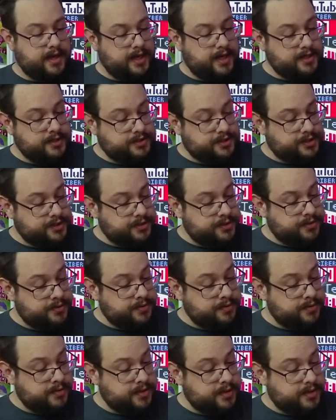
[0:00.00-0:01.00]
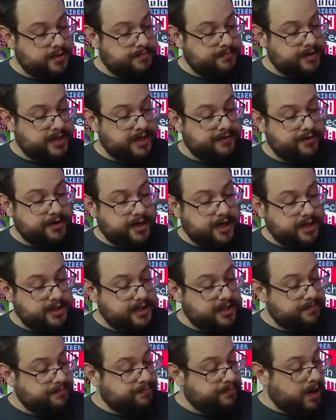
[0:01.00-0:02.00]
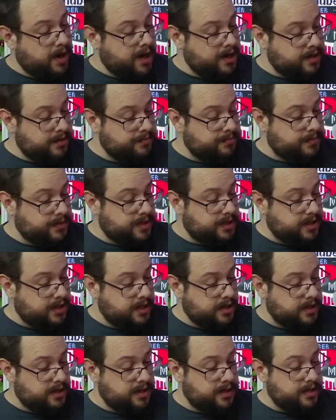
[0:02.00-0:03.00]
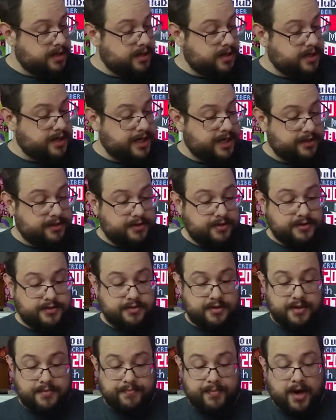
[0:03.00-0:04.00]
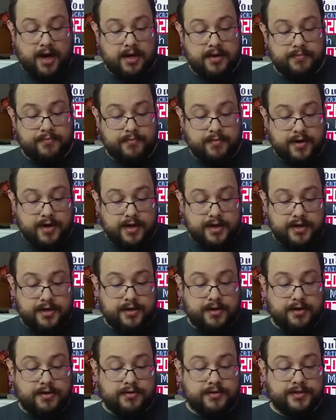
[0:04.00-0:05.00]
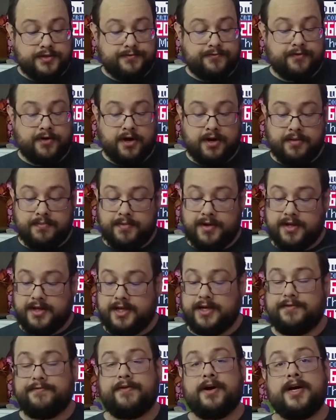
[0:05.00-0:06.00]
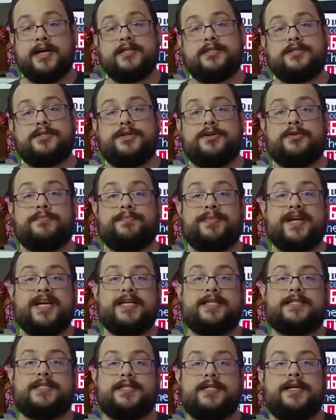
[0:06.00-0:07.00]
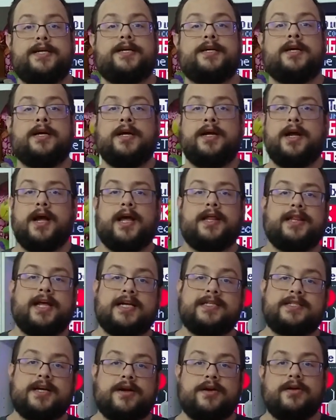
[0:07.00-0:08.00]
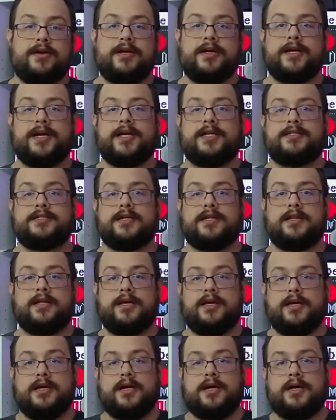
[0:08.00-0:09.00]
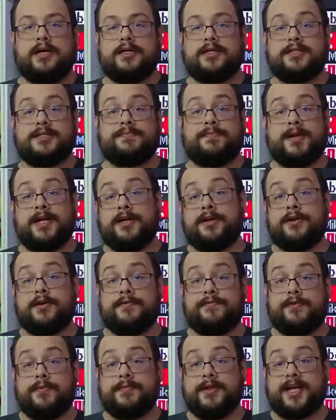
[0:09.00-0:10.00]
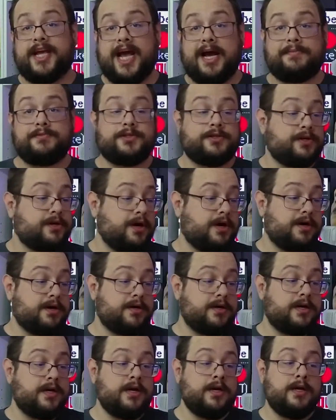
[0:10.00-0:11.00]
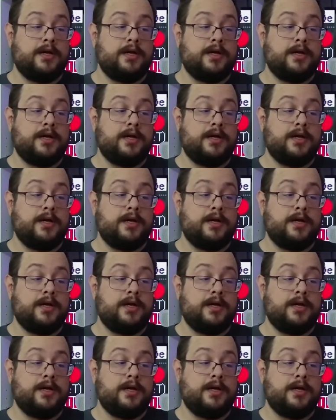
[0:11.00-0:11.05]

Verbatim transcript: into, believe it or not, the bottom connector. So the bottom one goes from the device to your PC. And that's how you're gonna get the display from the capture card